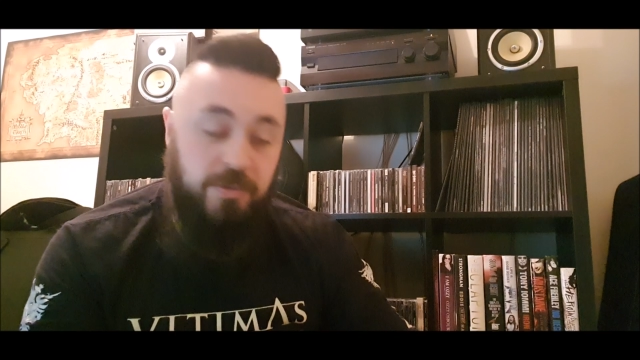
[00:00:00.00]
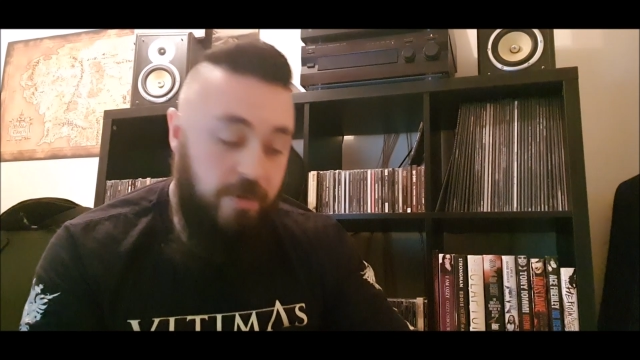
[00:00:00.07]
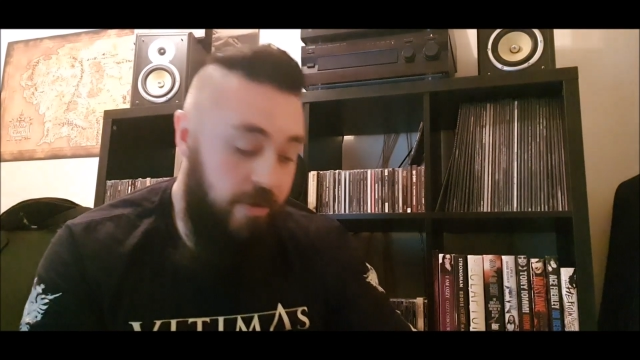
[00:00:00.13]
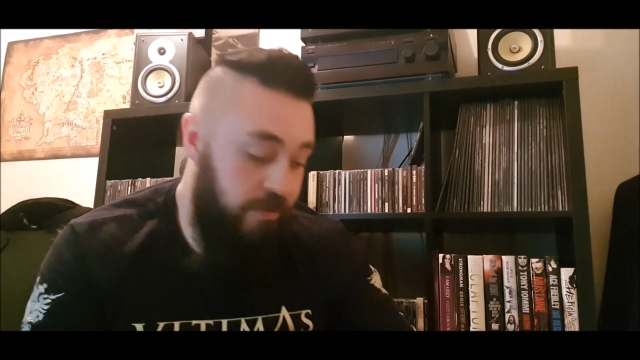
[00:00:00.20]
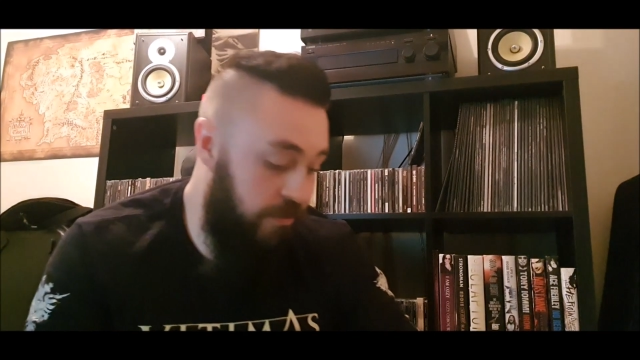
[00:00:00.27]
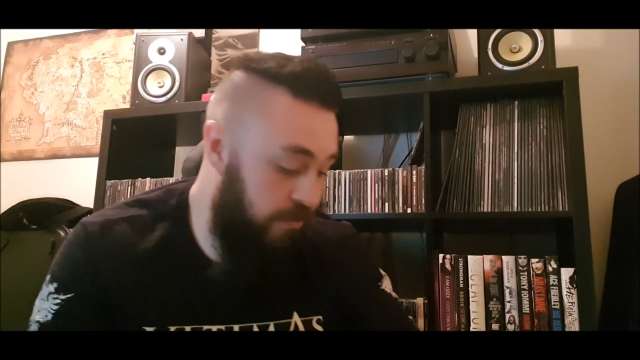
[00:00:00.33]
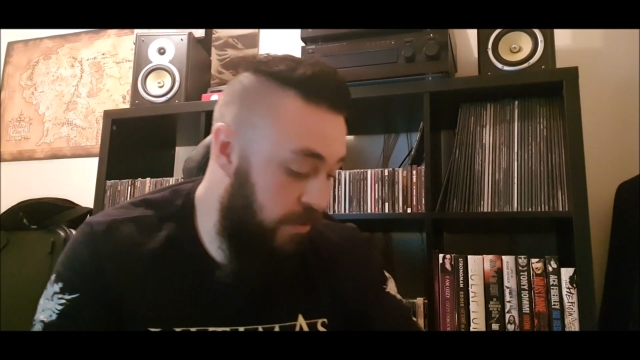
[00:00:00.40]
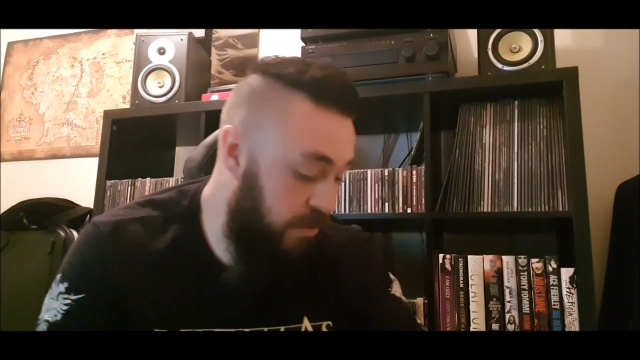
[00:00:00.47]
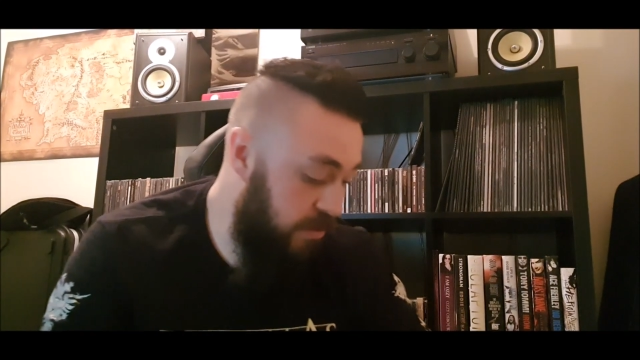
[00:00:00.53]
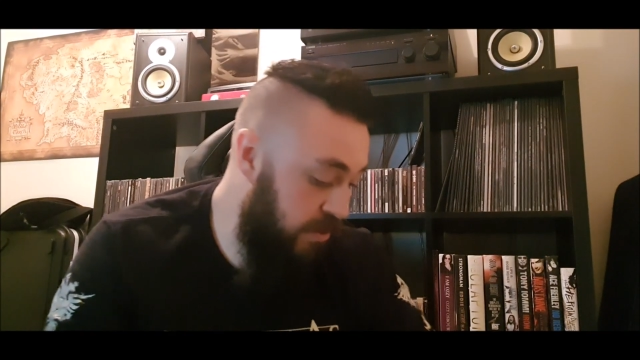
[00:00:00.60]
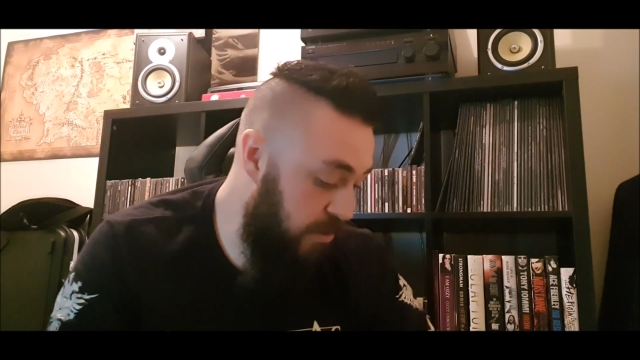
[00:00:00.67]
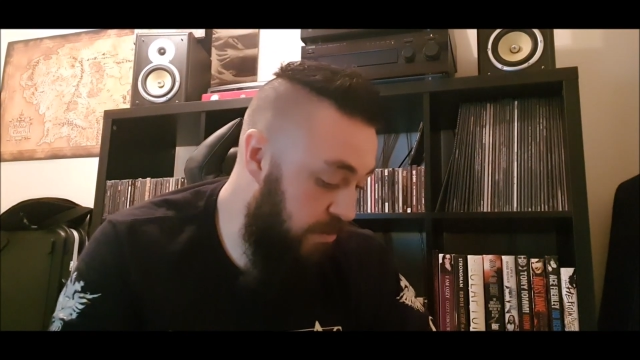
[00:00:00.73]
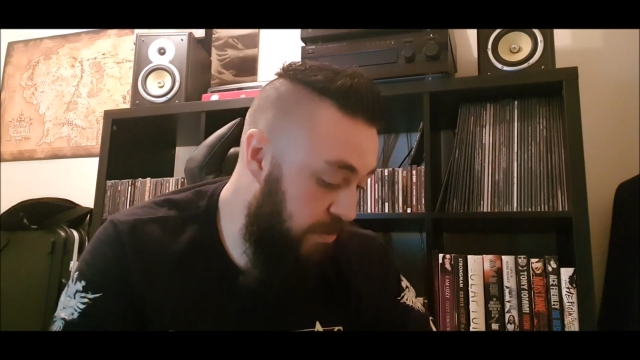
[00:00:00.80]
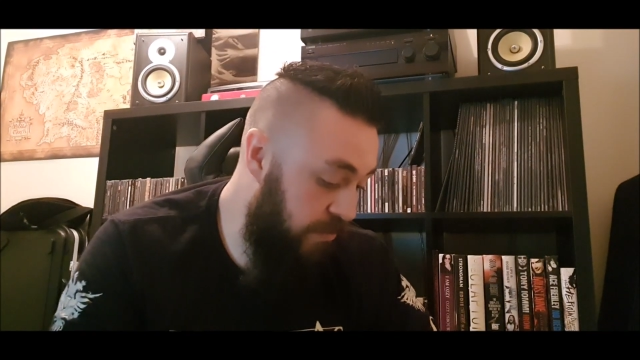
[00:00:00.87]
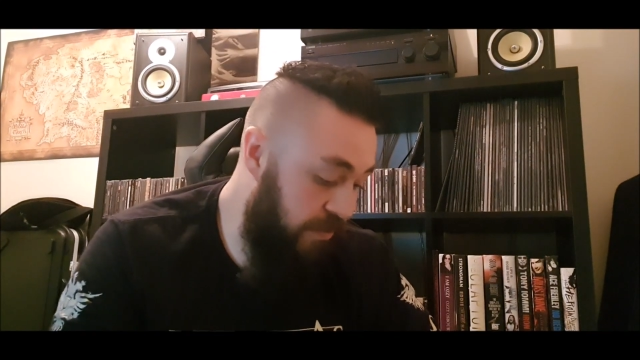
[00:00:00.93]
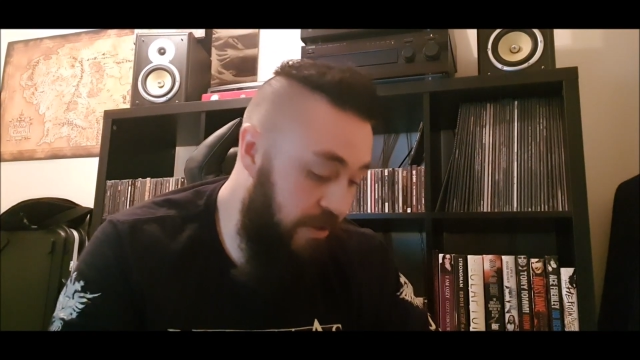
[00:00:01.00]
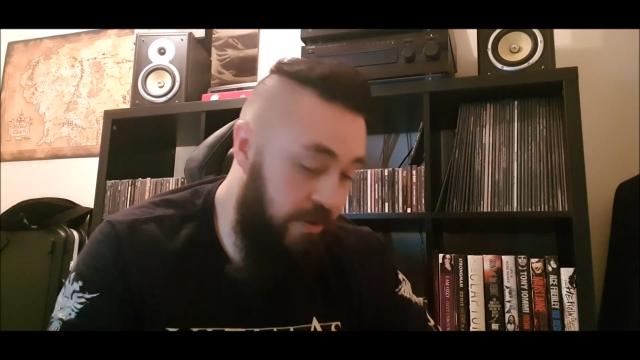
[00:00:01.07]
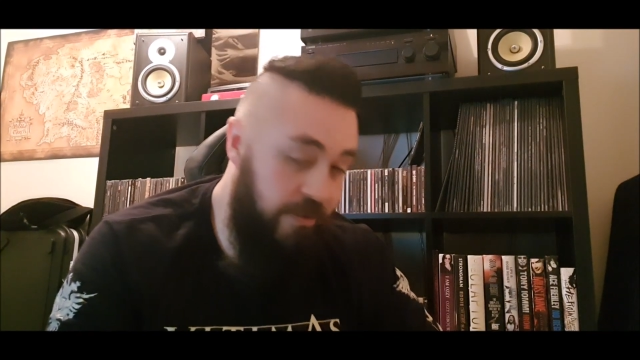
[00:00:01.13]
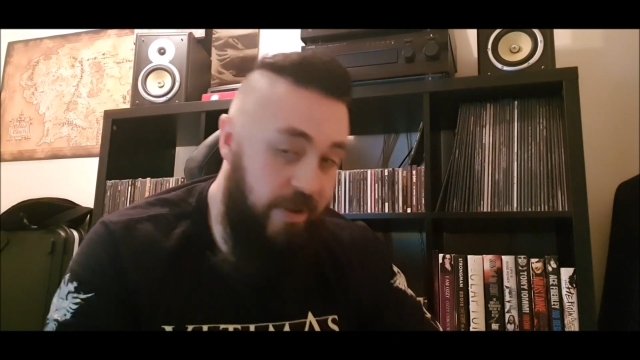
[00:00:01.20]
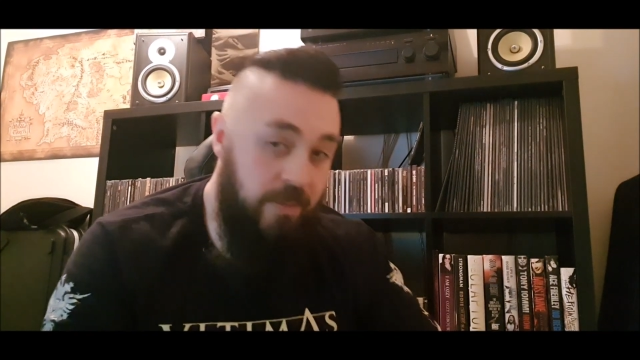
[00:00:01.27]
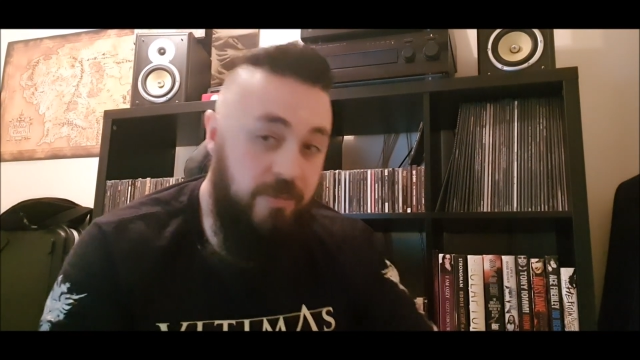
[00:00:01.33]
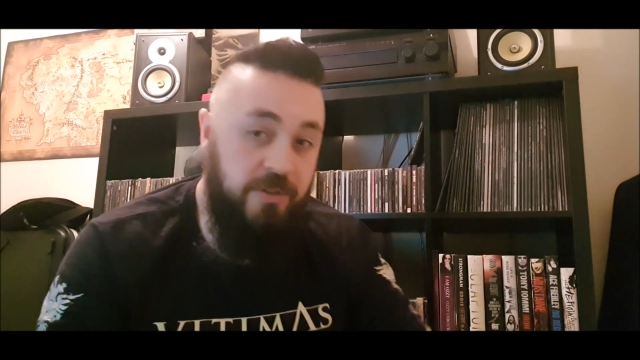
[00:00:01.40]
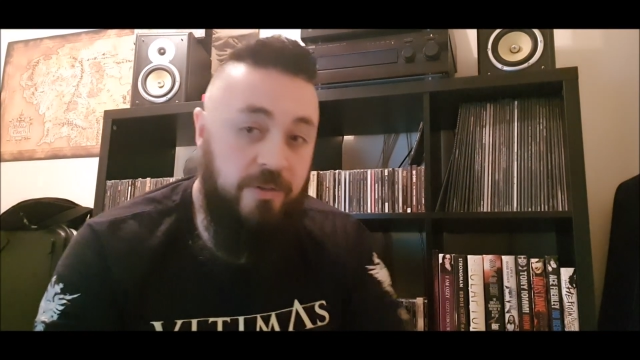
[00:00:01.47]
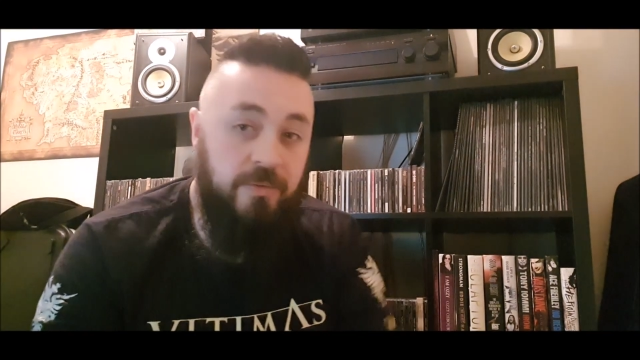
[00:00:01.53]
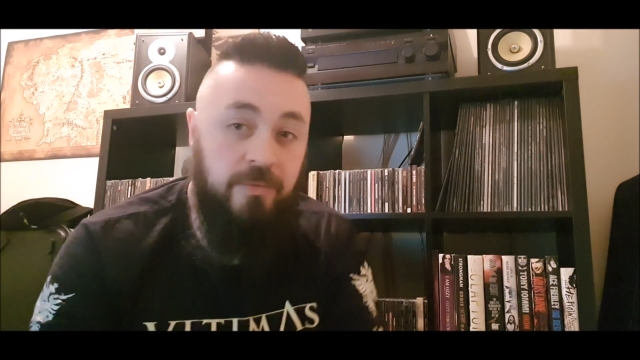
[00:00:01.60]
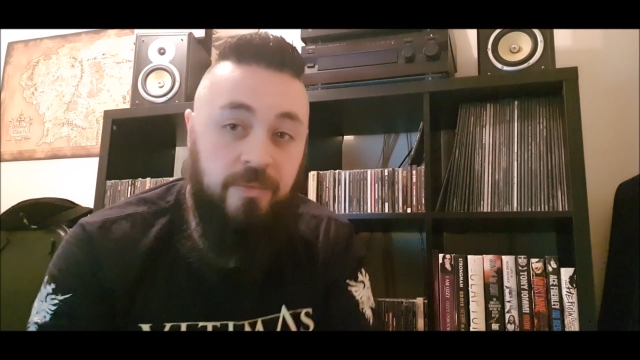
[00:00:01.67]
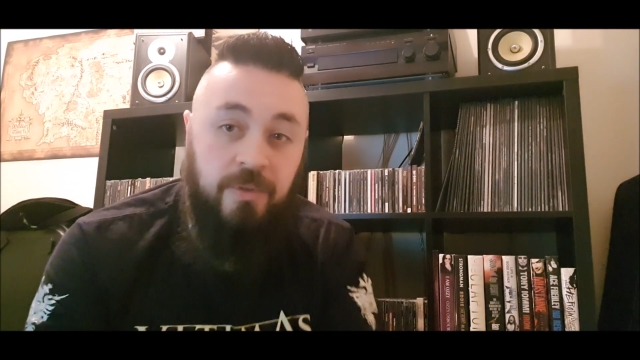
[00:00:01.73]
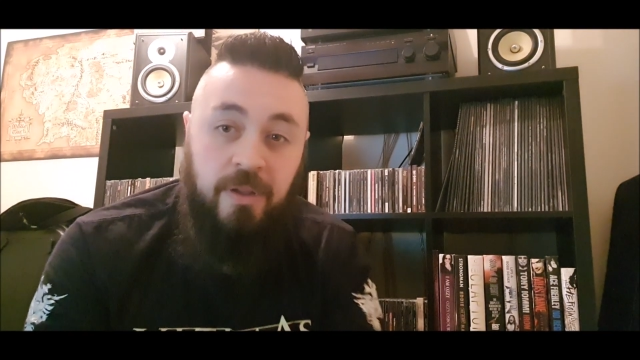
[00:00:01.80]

12 or 13 quid out of Amazon.